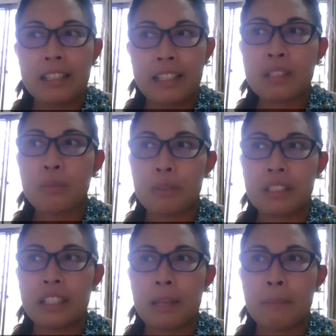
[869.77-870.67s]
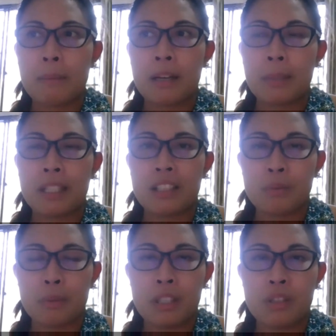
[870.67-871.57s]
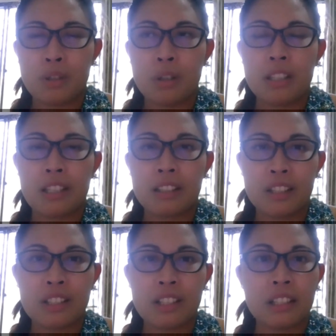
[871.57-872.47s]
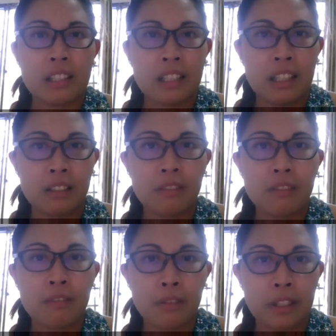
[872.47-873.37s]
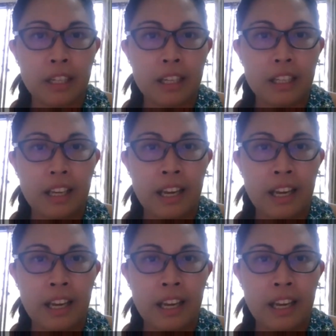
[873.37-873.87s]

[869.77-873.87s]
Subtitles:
This one came about because we saw that there's a need for it.